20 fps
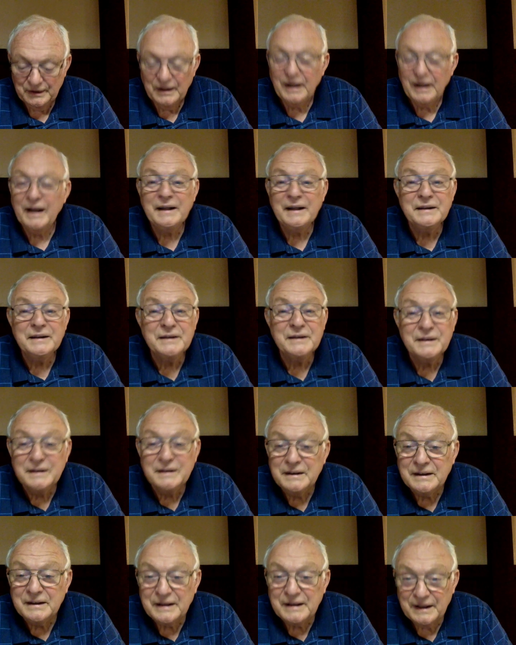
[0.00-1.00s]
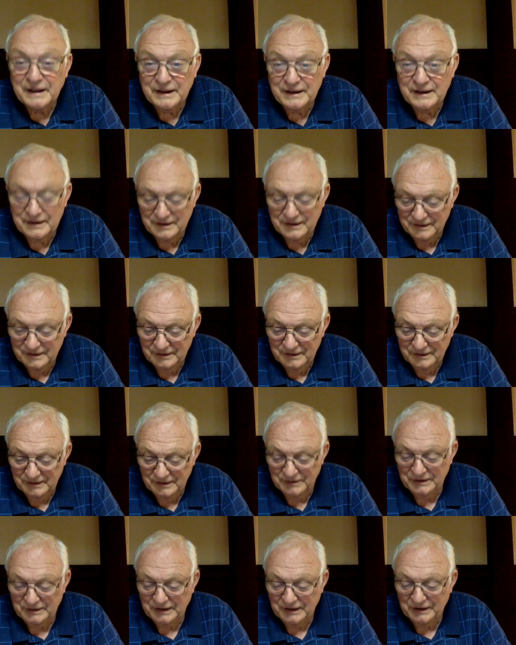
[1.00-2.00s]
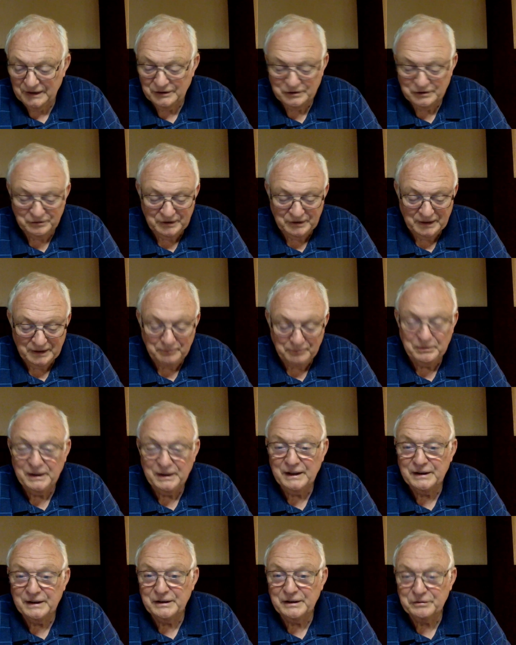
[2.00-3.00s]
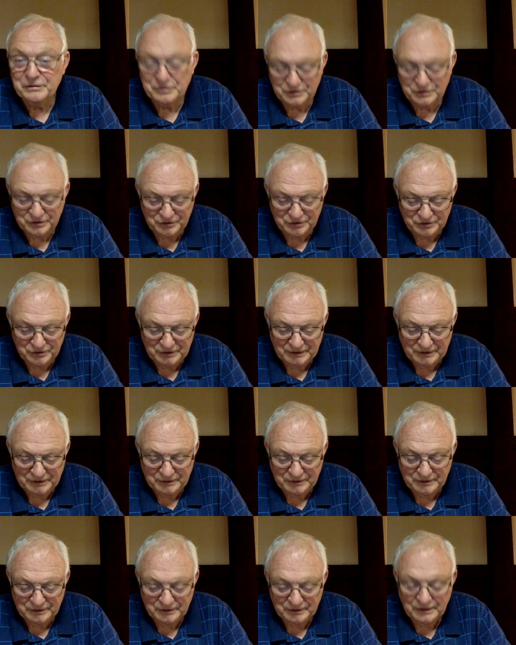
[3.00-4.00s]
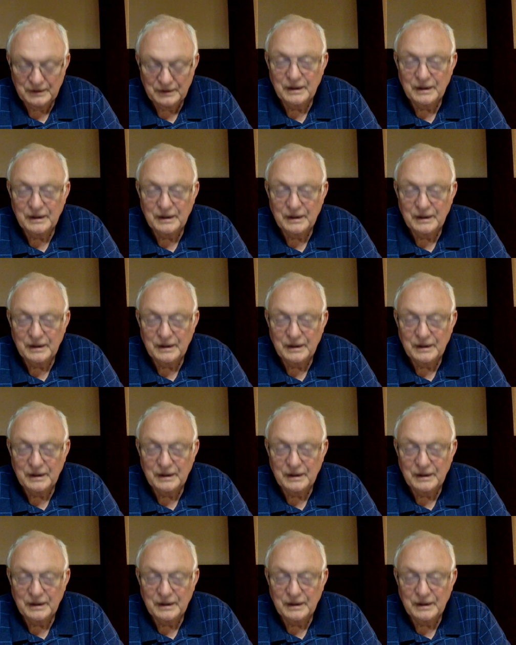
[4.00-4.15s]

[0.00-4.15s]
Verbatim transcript: I didn't add a dash of happy ending for Cassandra.